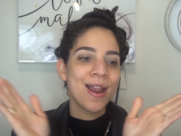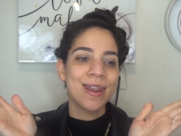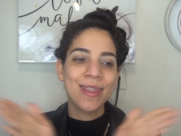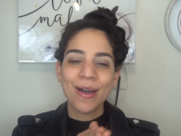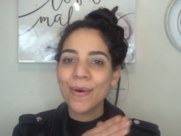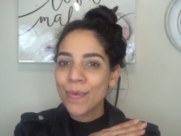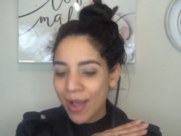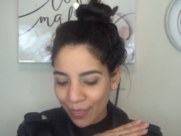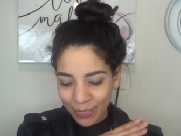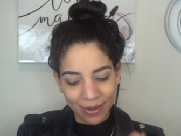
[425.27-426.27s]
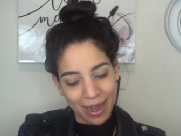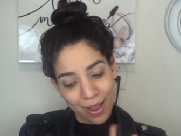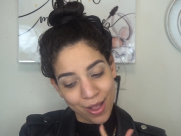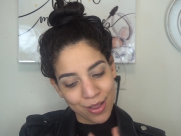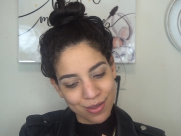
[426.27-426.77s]
No wonder.
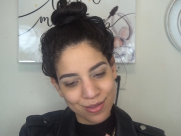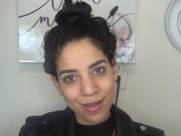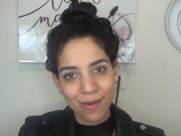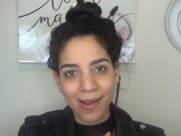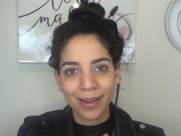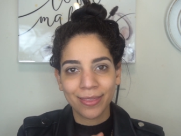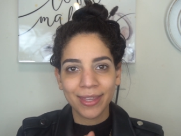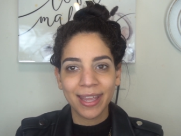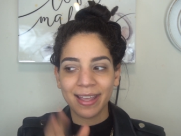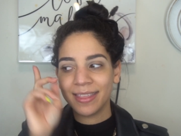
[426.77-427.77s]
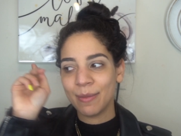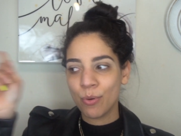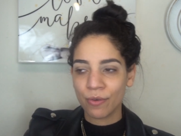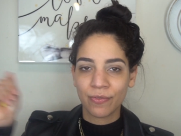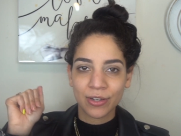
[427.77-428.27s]
Oh, I think the
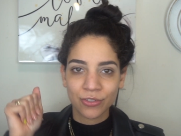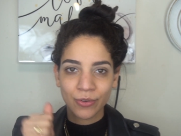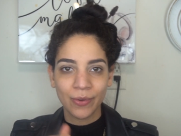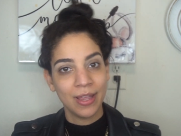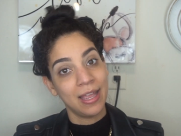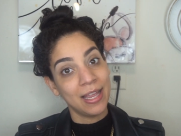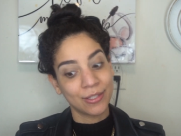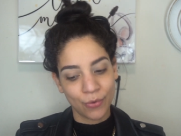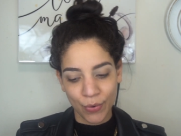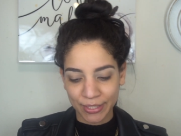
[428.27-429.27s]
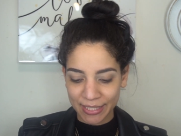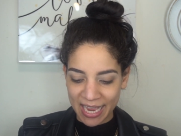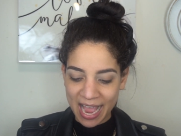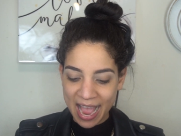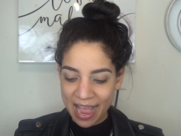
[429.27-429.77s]
Porefessional is going to
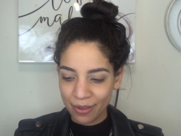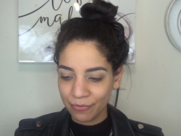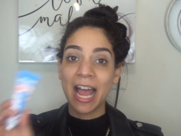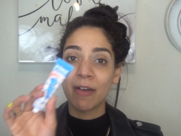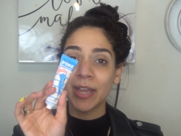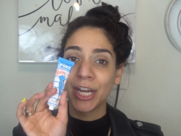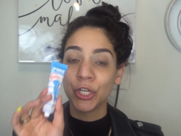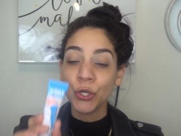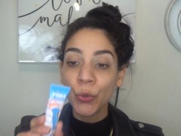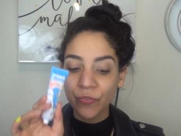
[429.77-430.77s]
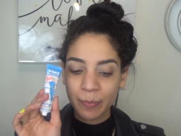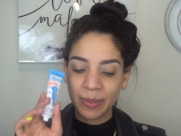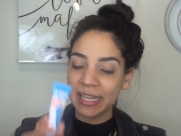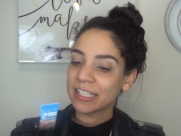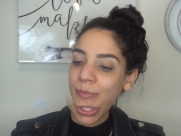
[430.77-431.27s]
have a new
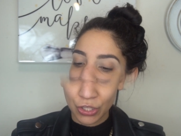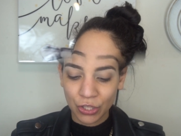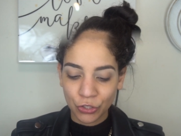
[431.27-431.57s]
replacement.